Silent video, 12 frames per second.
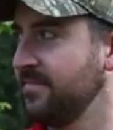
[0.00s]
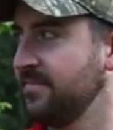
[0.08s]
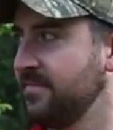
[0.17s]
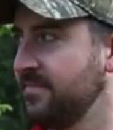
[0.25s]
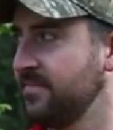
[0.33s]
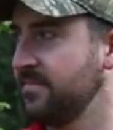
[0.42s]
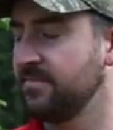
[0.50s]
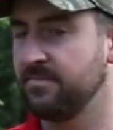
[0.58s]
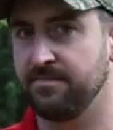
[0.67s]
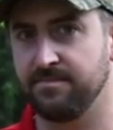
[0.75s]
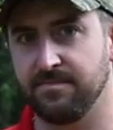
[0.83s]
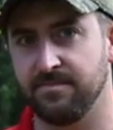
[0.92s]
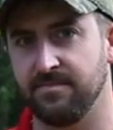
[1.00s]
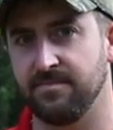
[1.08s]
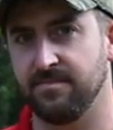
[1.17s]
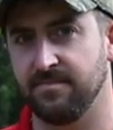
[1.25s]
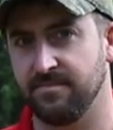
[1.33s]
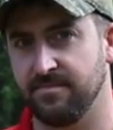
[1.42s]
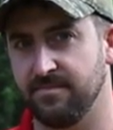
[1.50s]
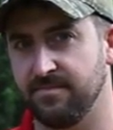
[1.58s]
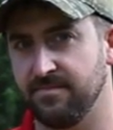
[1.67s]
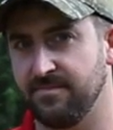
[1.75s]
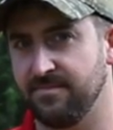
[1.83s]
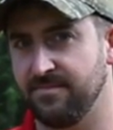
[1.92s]

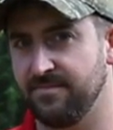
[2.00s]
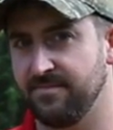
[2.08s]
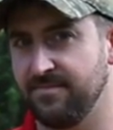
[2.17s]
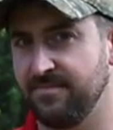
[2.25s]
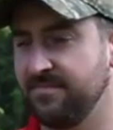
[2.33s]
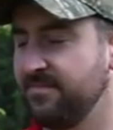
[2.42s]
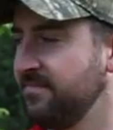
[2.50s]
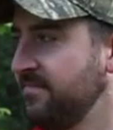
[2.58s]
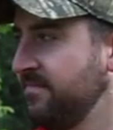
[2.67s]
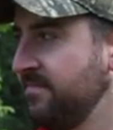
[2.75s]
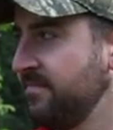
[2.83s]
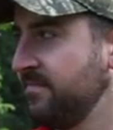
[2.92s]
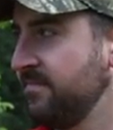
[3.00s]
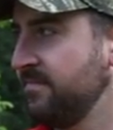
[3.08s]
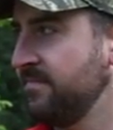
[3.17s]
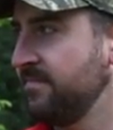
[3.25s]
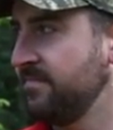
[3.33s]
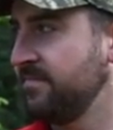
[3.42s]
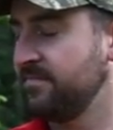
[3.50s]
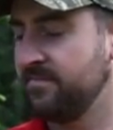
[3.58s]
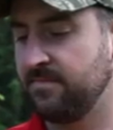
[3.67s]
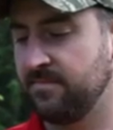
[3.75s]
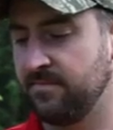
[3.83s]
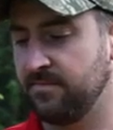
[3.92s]

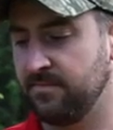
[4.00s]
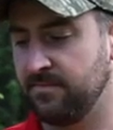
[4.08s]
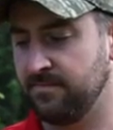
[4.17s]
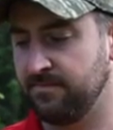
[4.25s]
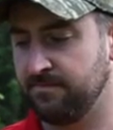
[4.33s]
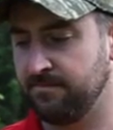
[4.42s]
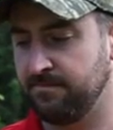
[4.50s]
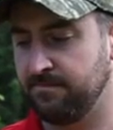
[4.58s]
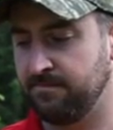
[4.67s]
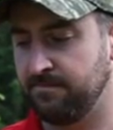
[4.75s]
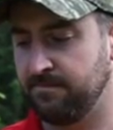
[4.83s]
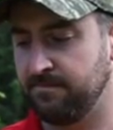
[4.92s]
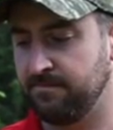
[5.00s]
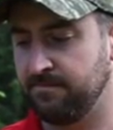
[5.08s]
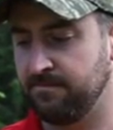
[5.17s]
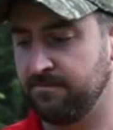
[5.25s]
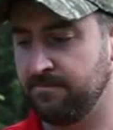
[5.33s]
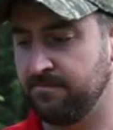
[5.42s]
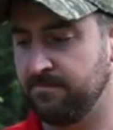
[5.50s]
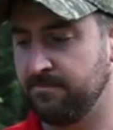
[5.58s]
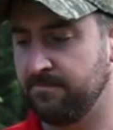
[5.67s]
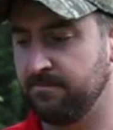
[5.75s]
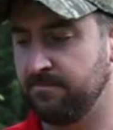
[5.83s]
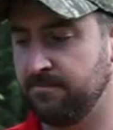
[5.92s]

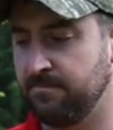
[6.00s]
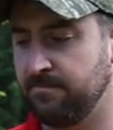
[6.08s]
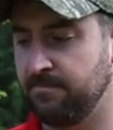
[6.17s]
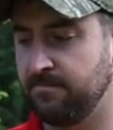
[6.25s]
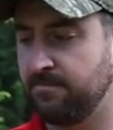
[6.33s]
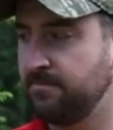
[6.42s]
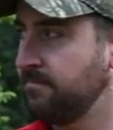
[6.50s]
[no speech]